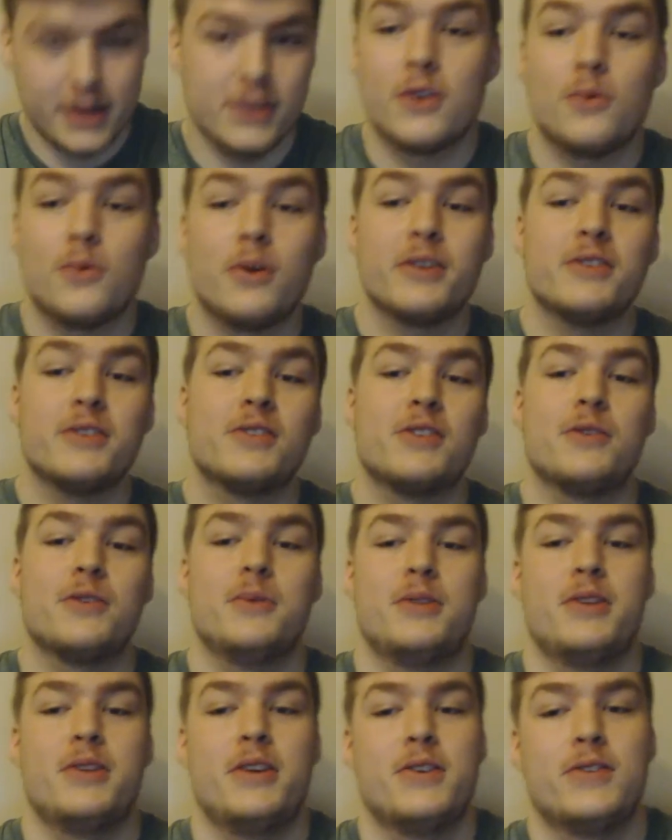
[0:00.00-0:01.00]
so what he's
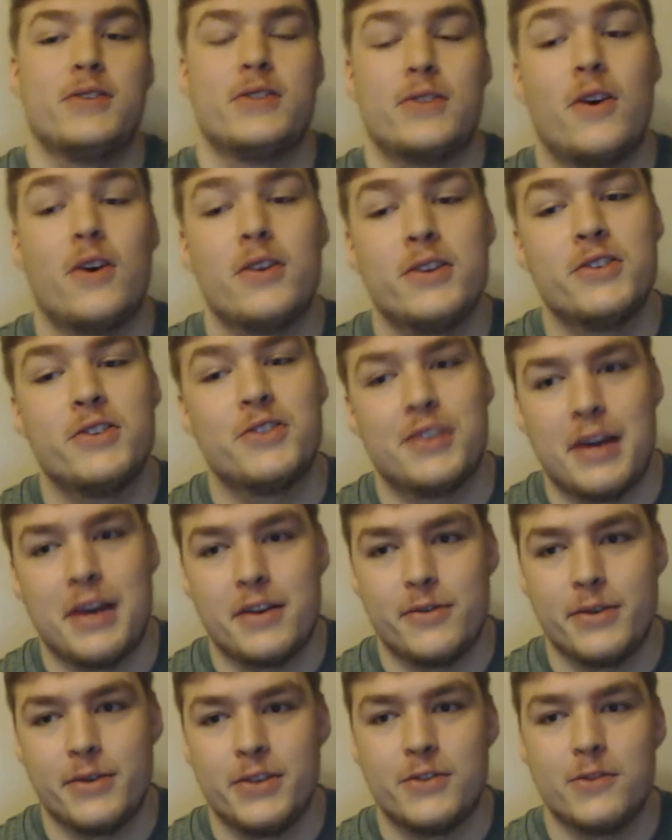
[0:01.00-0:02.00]
doing is on his
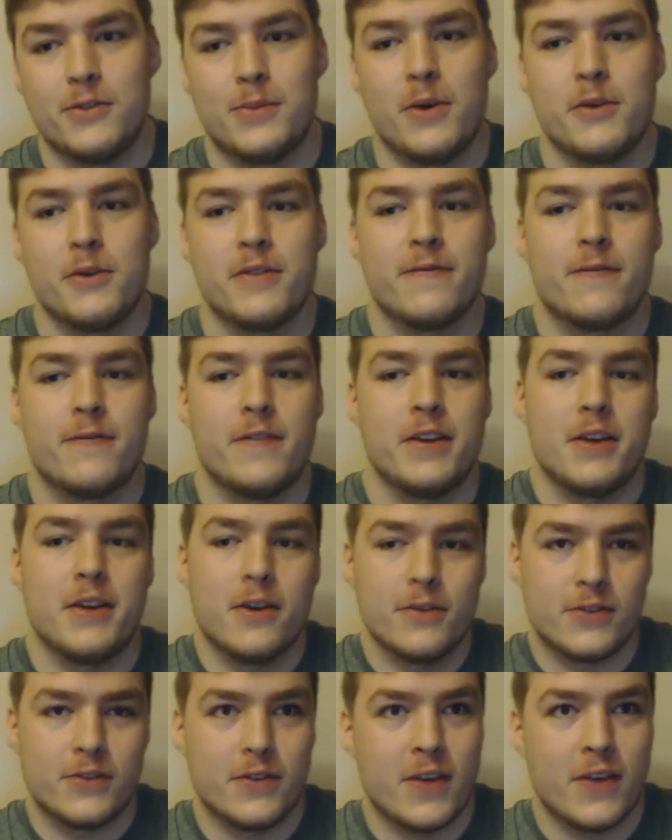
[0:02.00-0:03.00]
channel, he's uploading
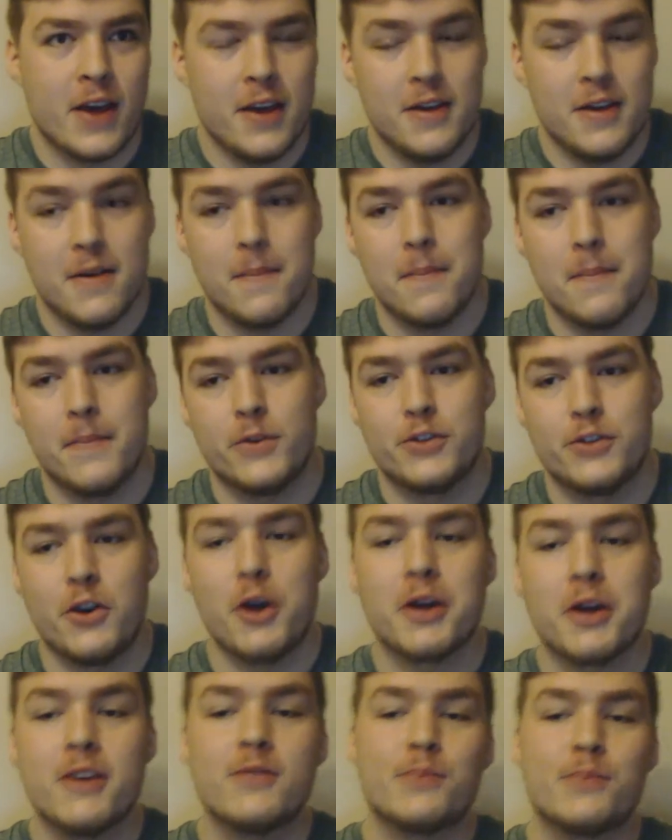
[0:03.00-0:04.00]
videos of him
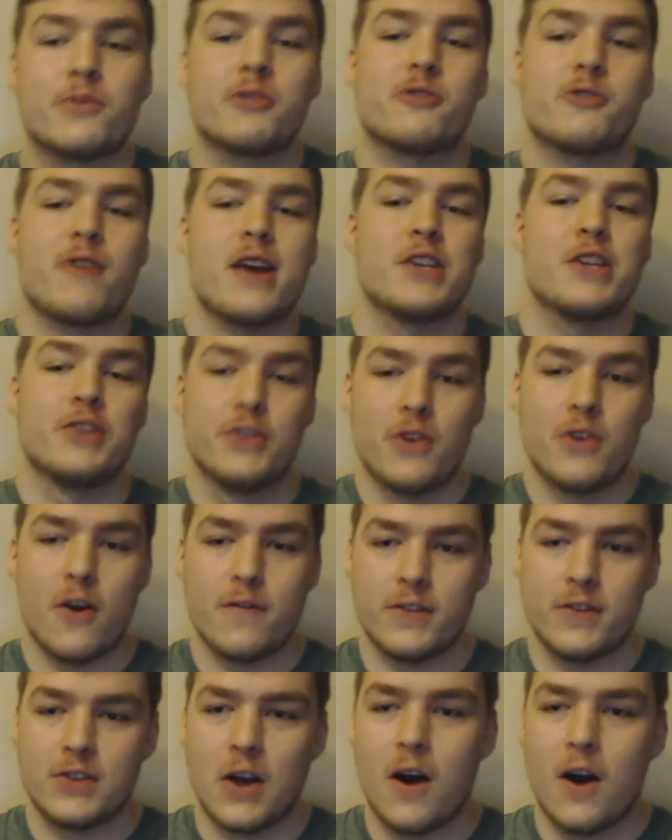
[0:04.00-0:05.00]
showing his progression
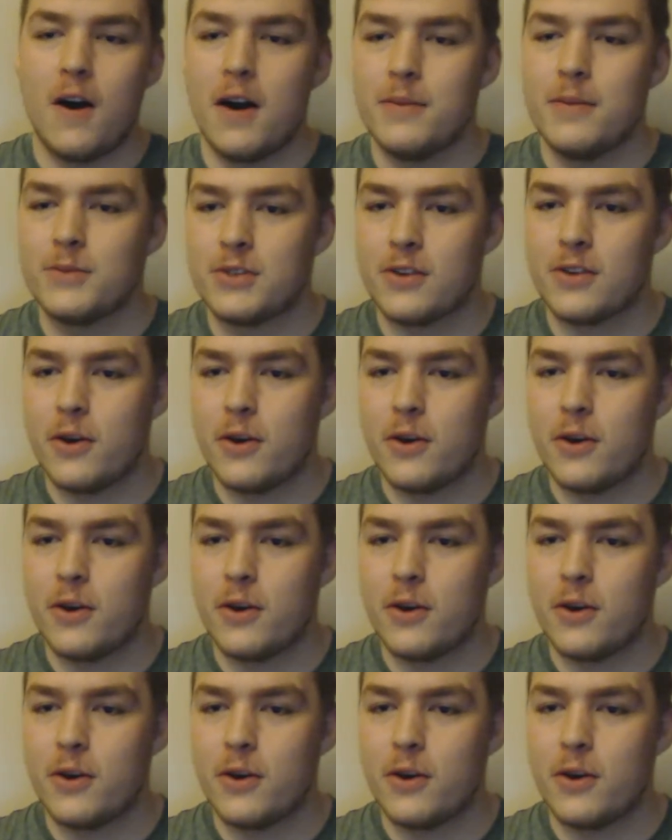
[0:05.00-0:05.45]
over time.